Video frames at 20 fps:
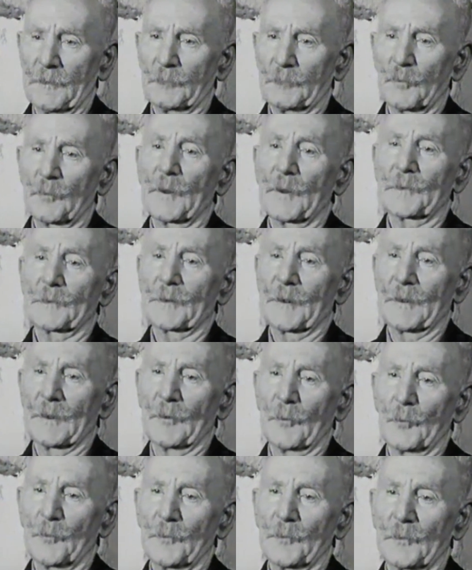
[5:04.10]
if we got a
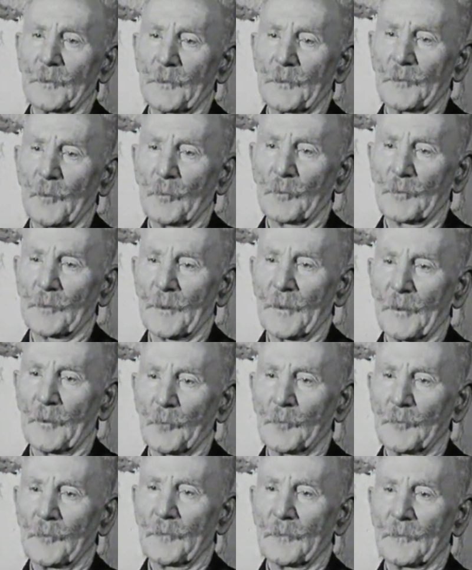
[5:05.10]
greyhound, an old
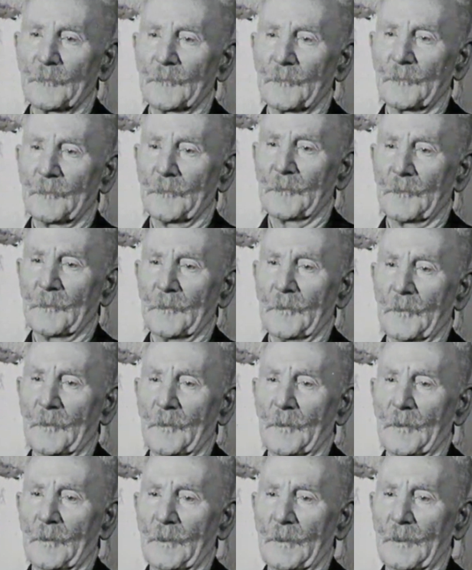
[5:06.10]
greyhound,
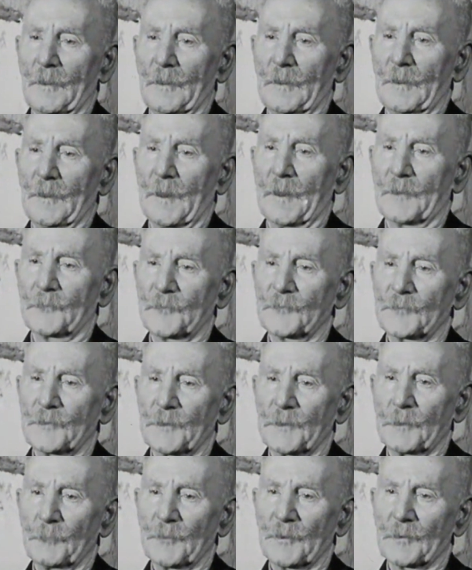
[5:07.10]
and to
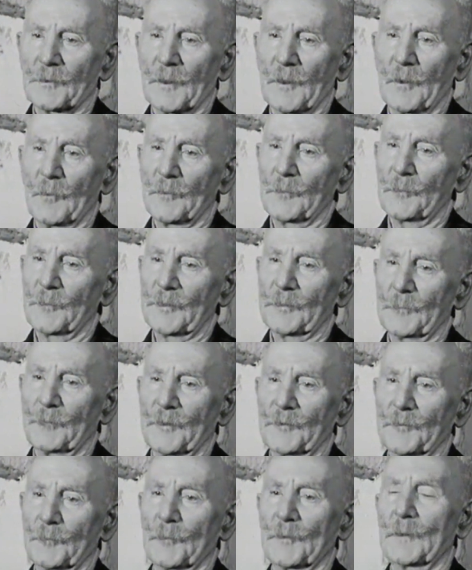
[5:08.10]
skin him, the greyhound would be the
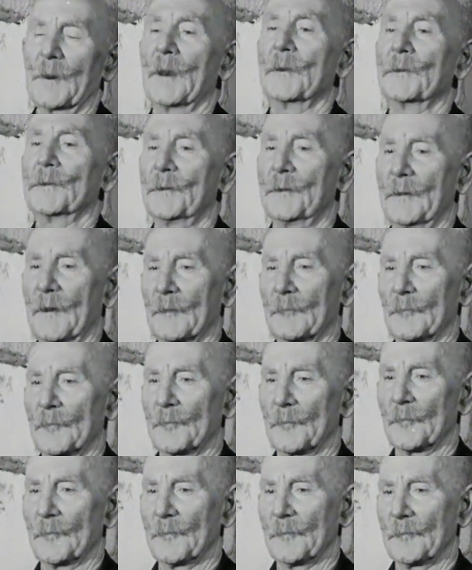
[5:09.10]
best, but any dog
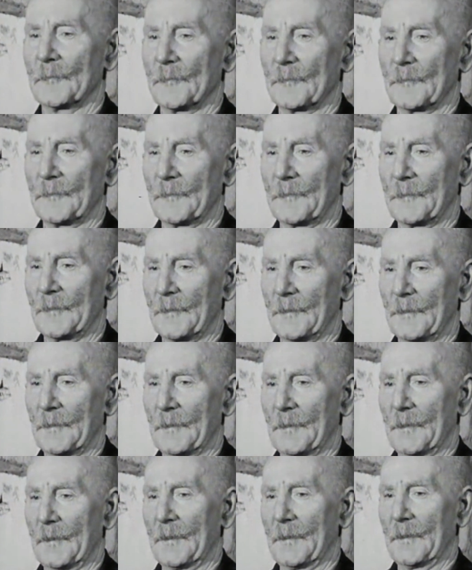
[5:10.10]
would do.
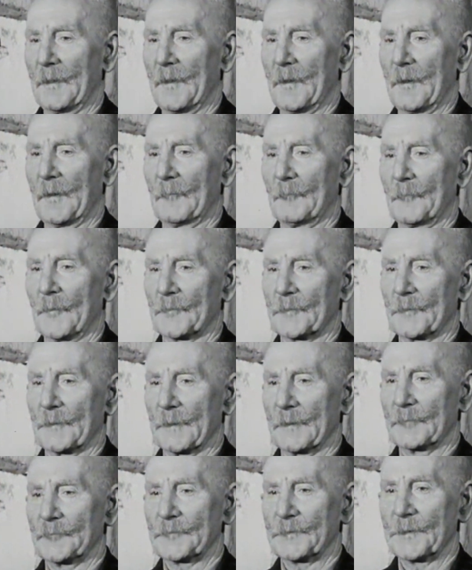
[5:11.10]
But
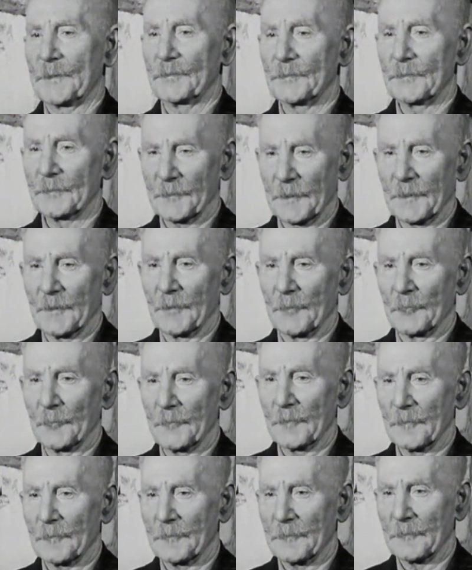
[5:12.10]
skin the
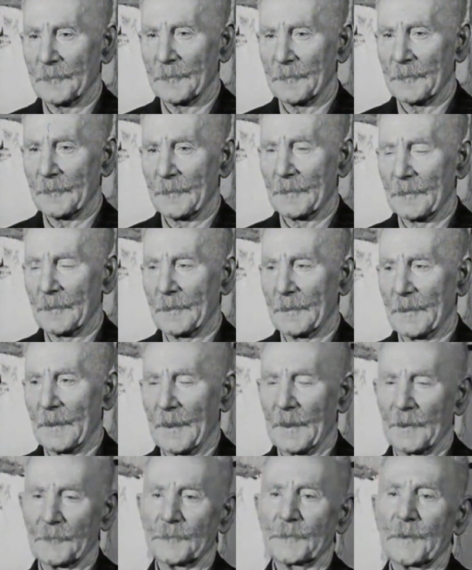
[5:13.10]
greyhound
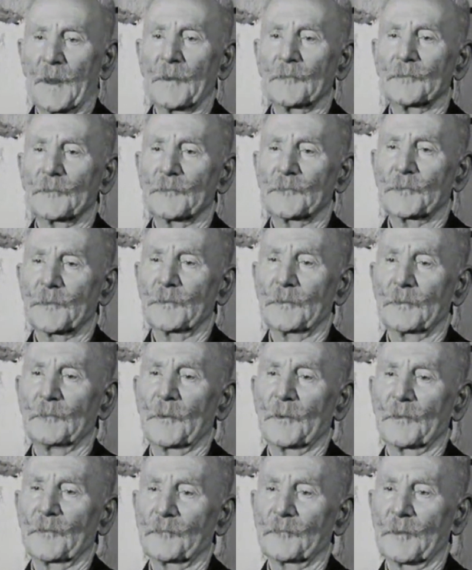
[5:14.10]
and tan the skin the
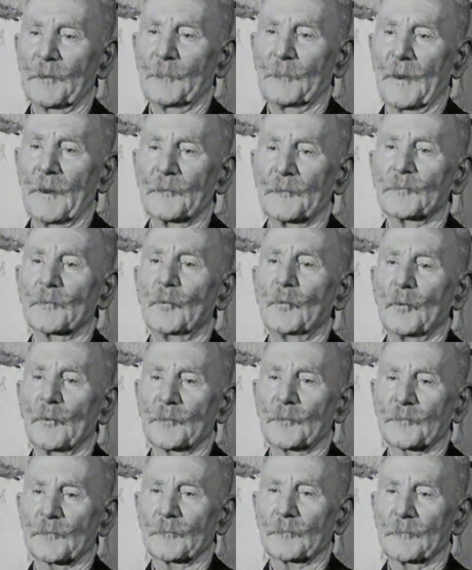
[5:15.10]
very same as the
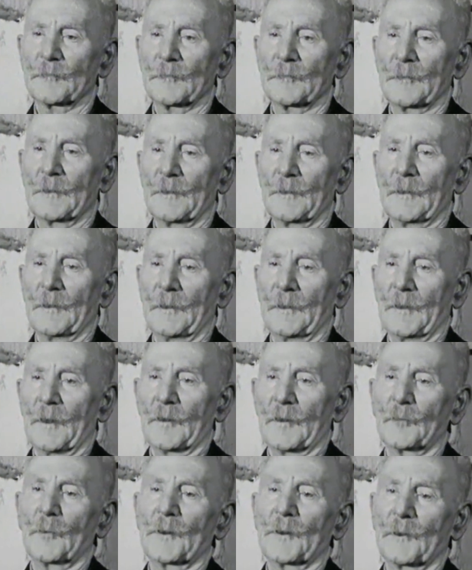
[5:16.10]
goat,
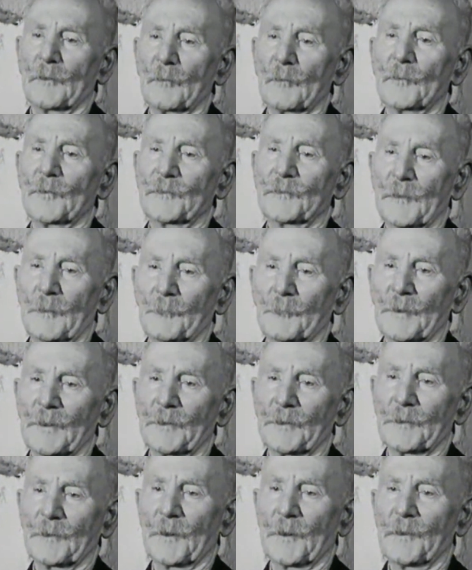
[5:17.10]
and you had a lovely
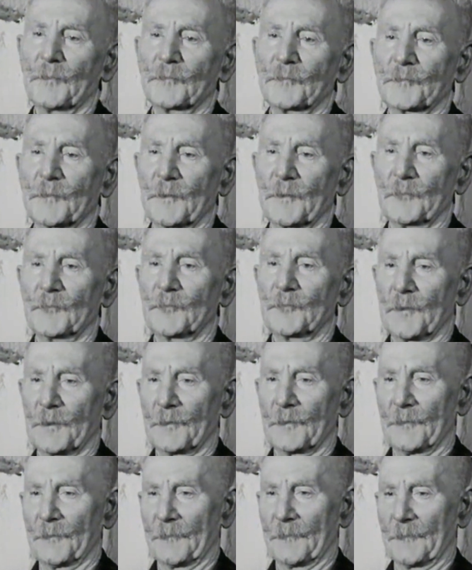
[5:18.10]
tambourine, a nice thin
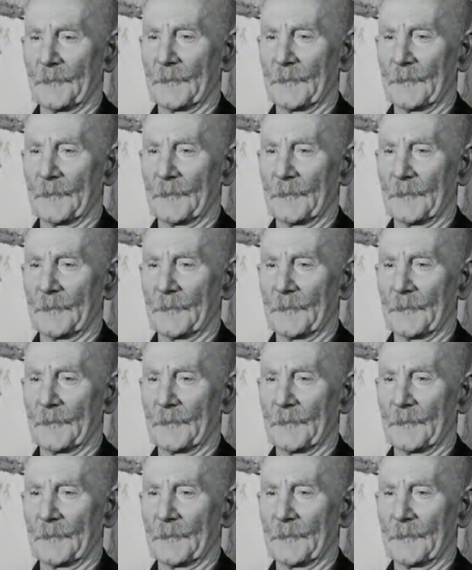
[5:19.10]
skin.